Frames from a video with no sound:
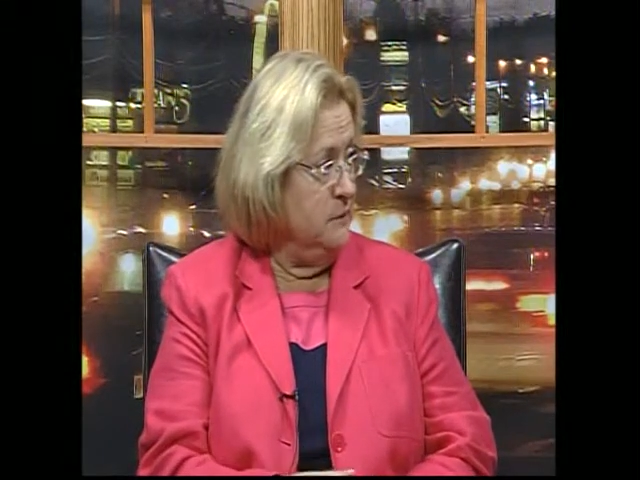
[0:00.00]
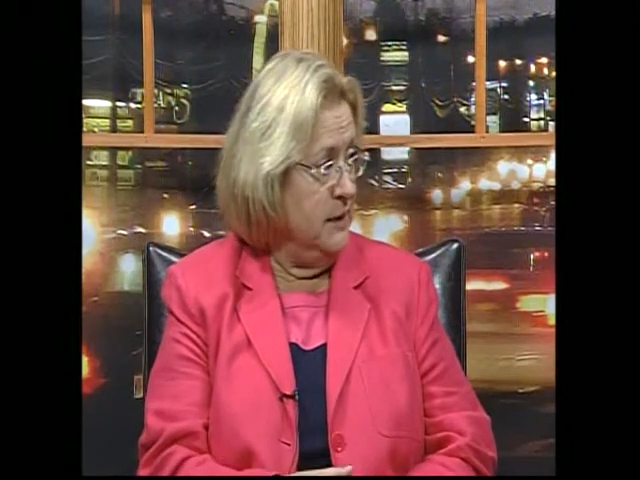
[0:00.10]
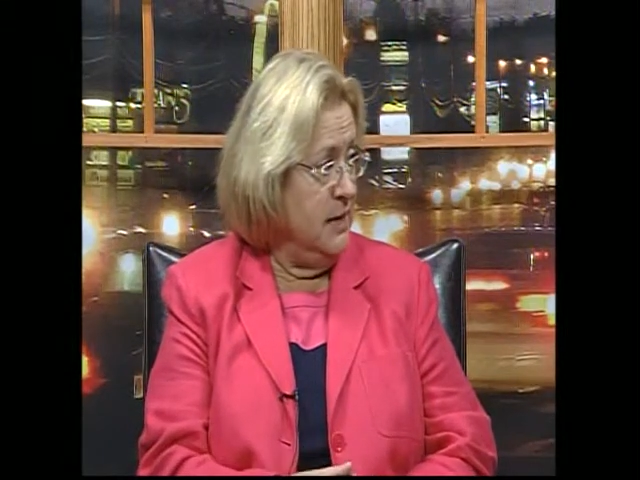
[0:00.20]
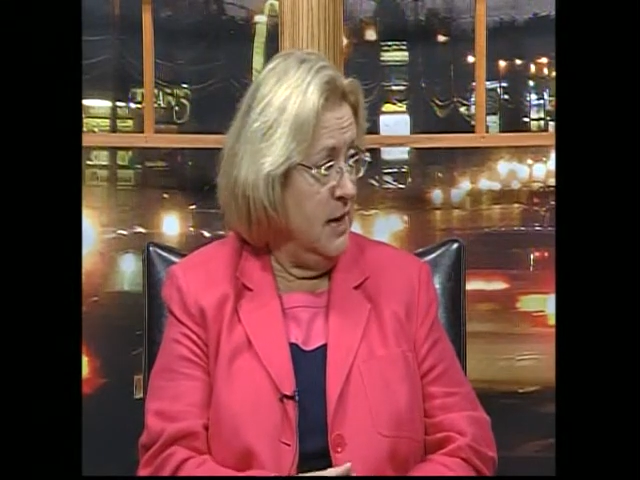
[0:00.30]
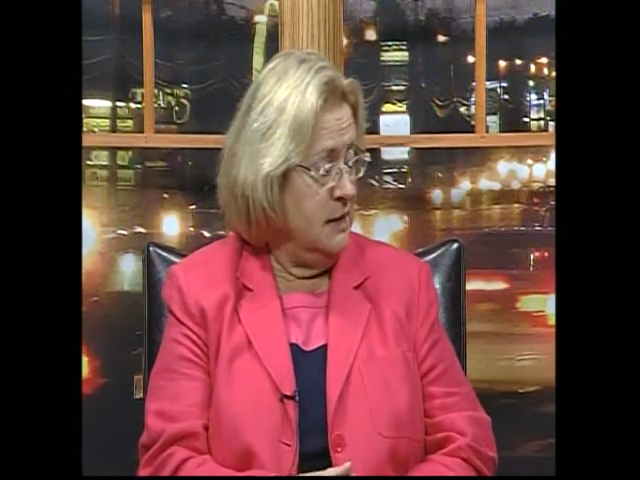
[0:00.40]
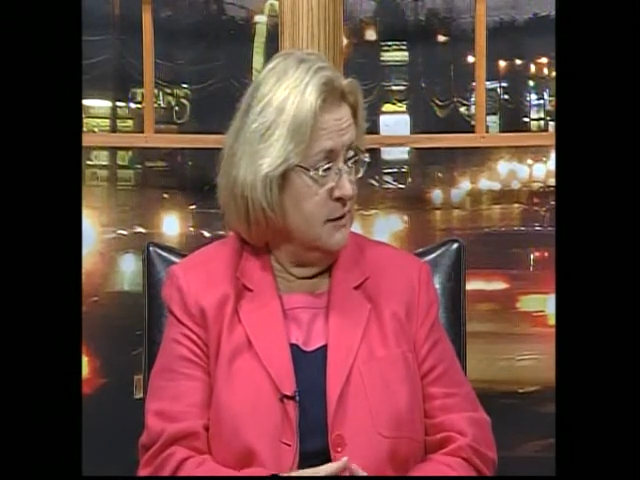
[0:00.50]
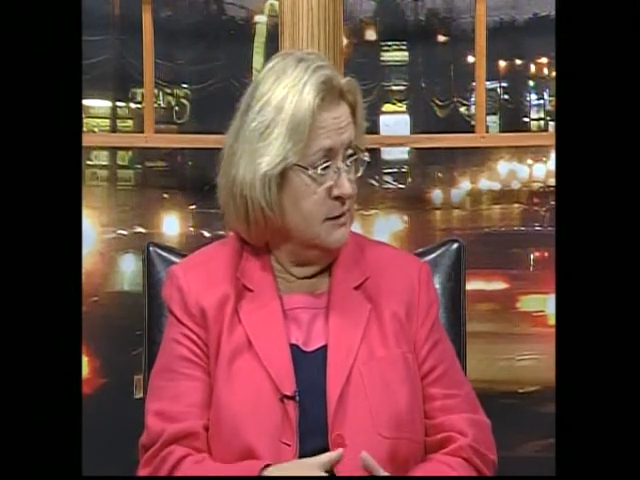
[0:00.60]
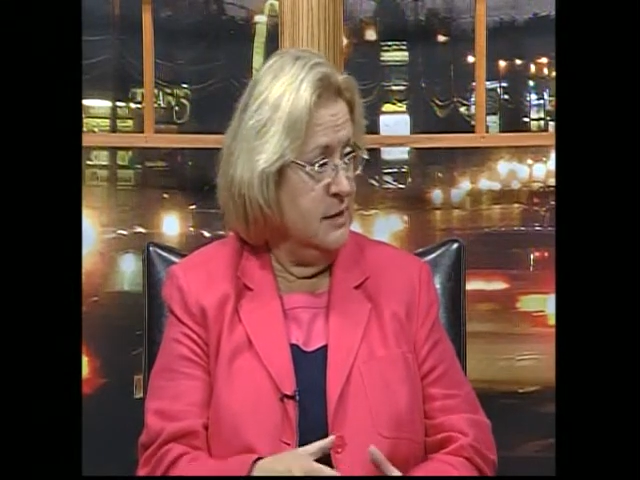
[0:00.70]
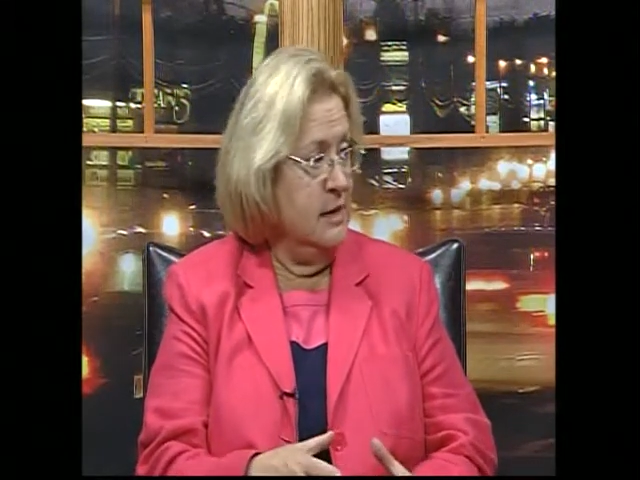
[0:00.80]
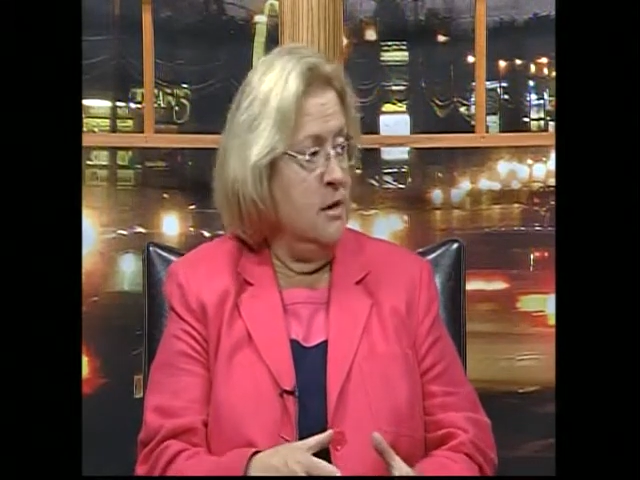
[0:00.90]

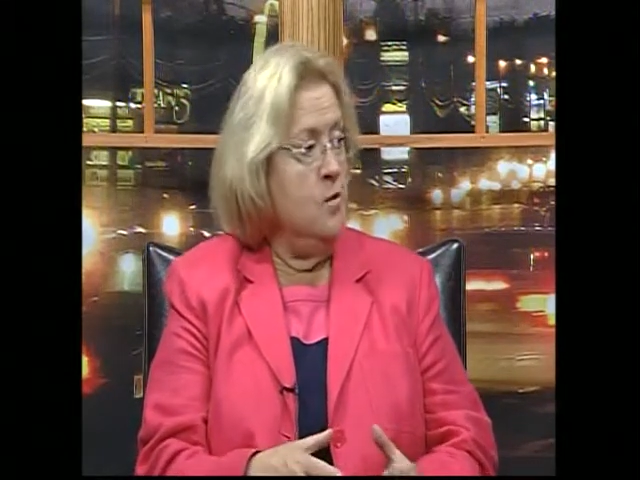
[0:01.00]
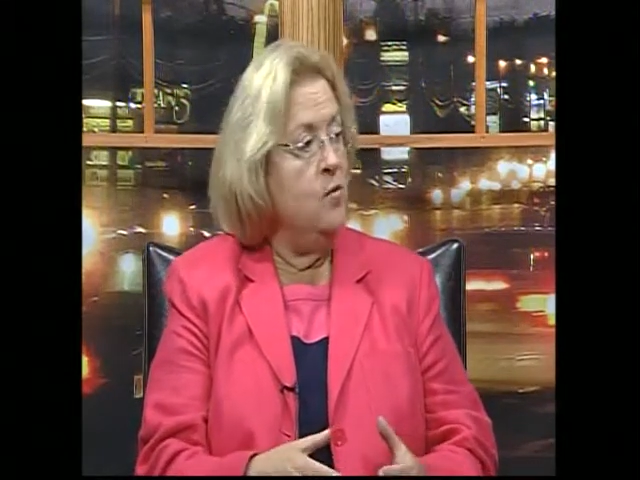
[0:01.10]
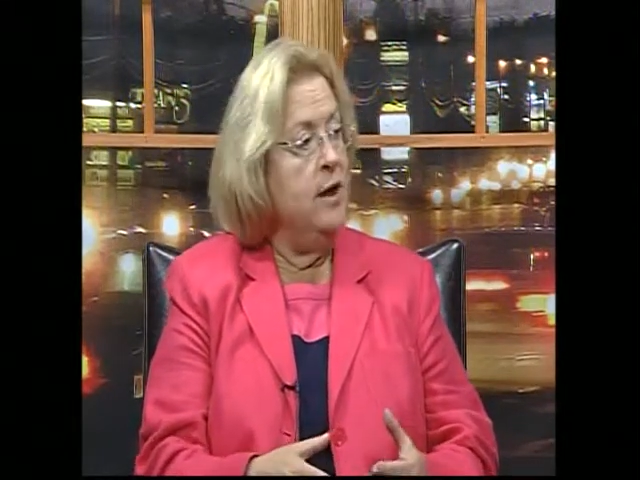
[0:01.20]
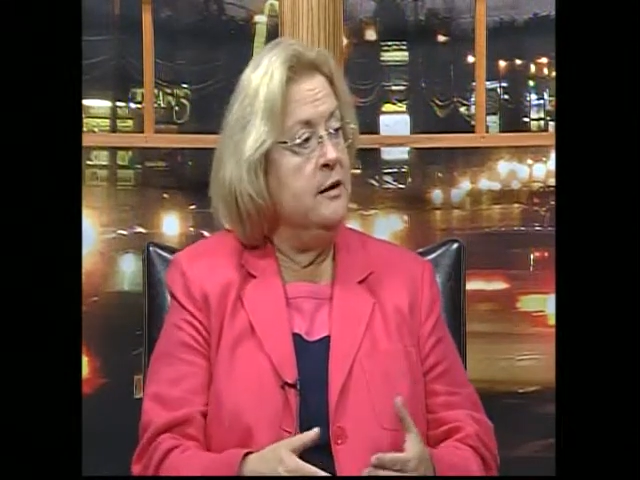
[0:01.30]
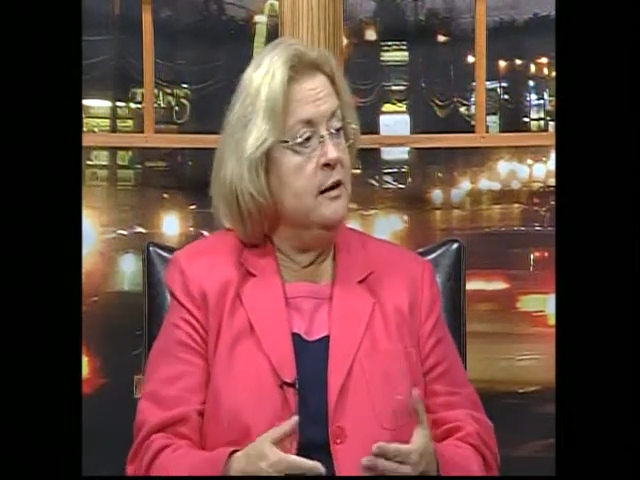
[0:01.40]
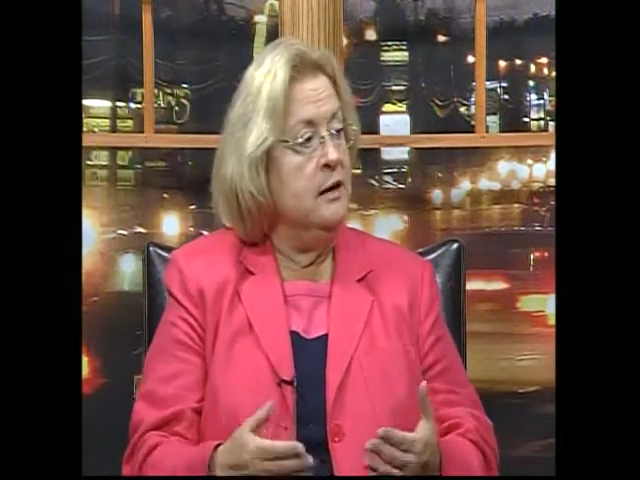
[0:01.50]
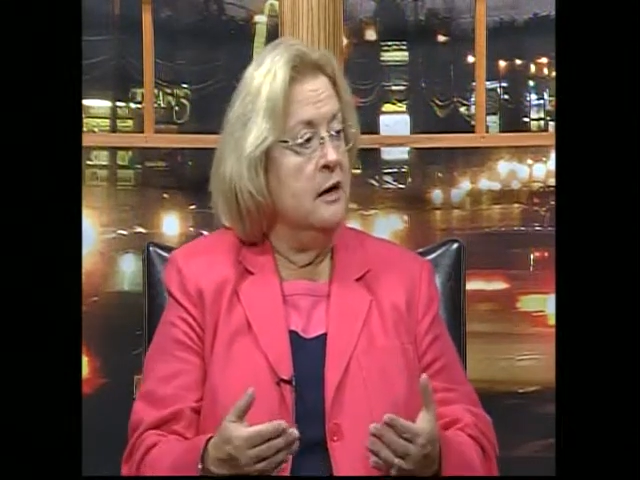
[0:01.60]
because when